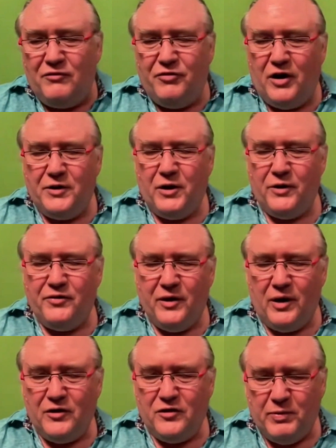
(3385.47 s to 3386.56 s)
found out there
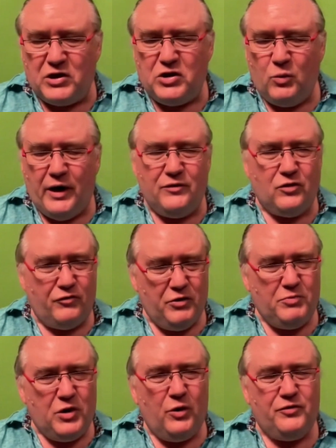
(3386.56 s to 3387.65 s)
are special ways of
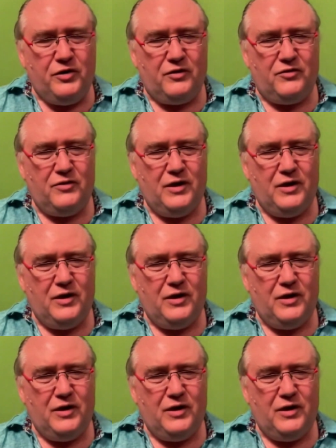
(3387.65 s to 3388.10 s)
hypnosis.